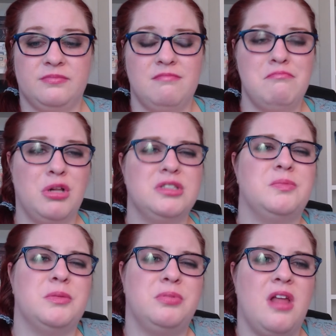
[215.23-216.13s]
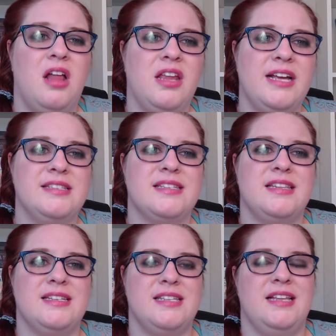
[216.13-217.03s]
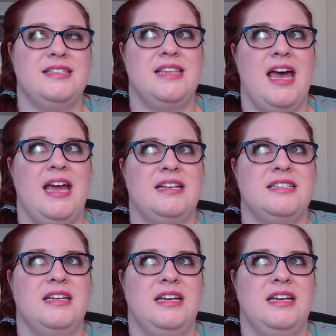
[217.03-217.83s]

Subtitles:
multiple plot lines in the sense that